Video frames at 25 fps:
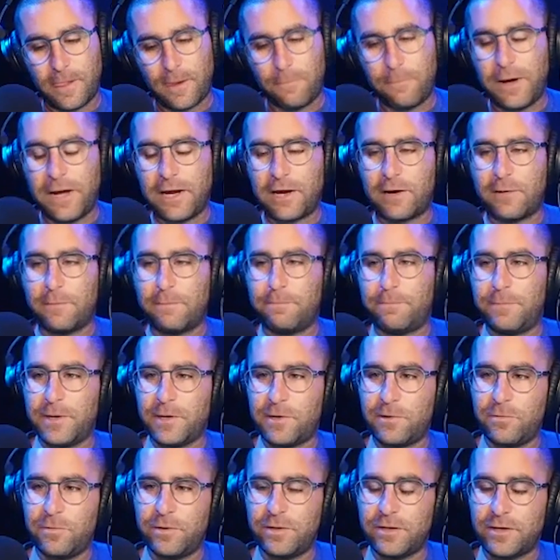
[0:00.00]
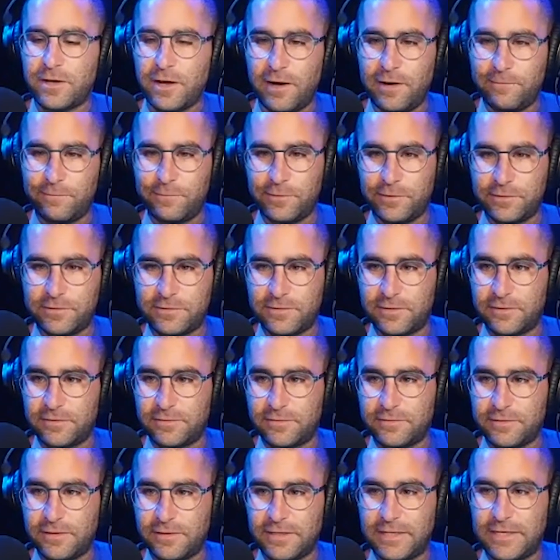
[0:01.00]
by Bitcoin
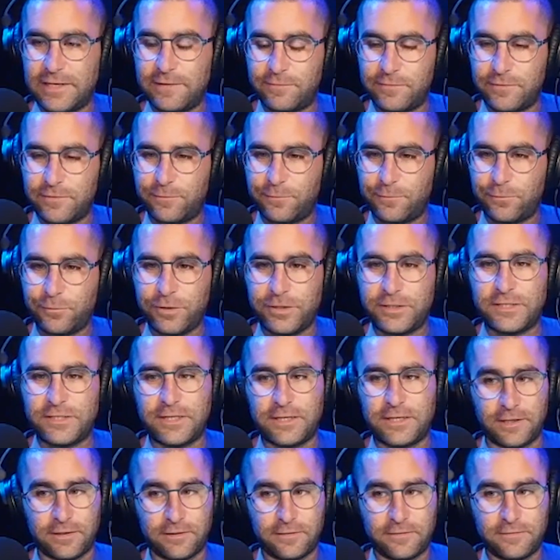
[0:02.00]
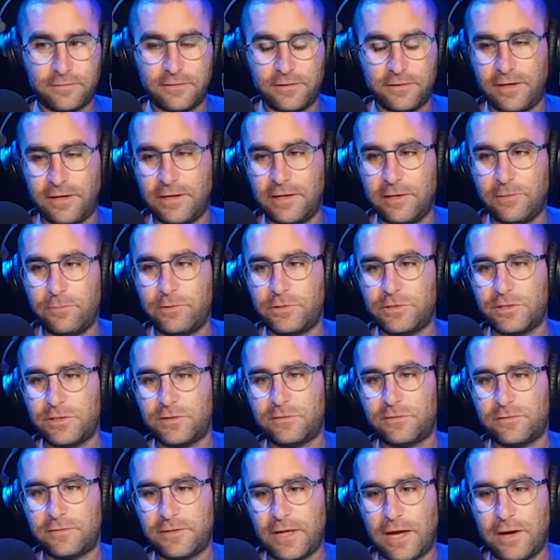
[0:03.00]
conferences and given free tickets. And he would
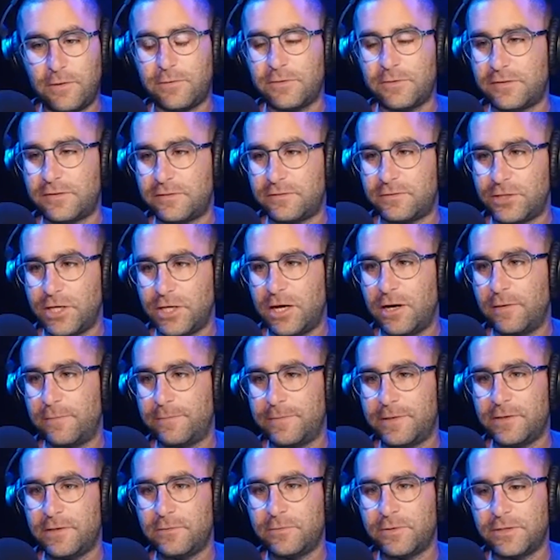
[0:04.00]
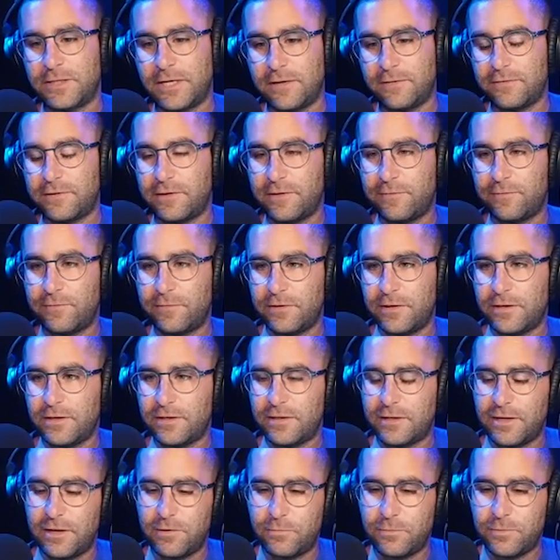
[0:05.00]
just, that was his job. He would get given,
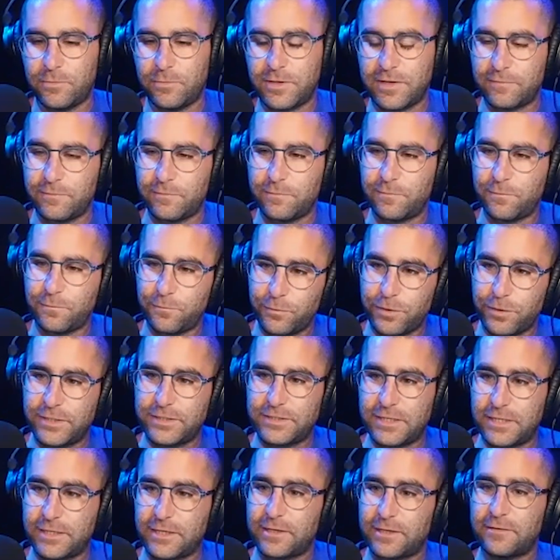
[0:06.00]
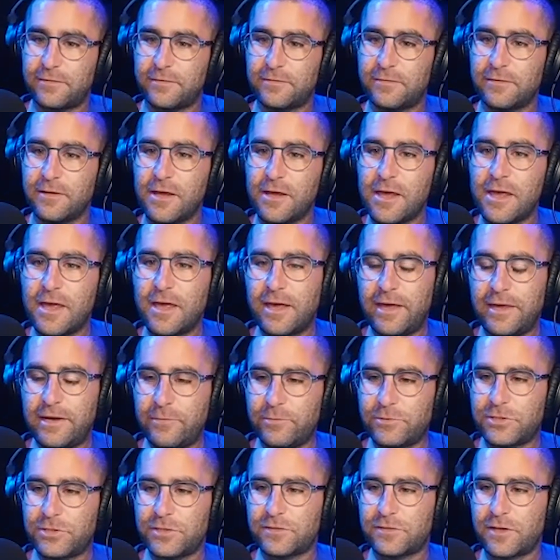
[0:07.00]
they, we would give him free tickets and he
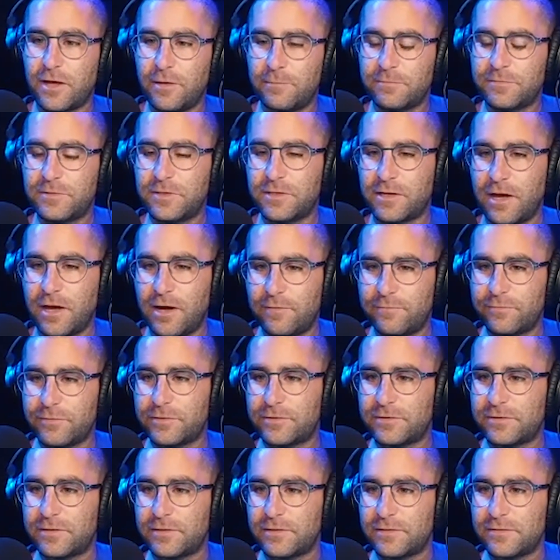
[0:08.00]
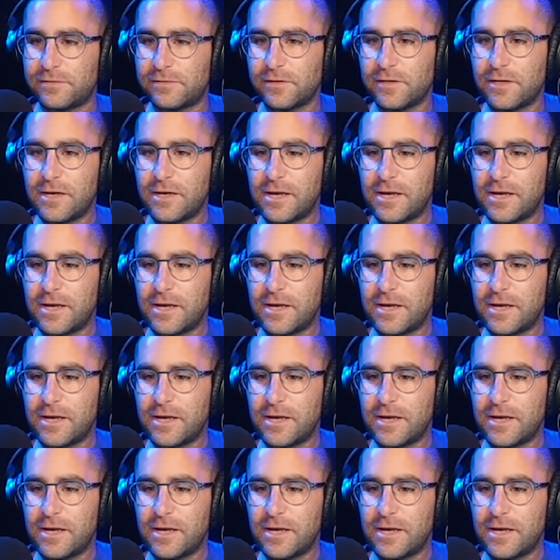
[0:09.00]
would just come to the conferences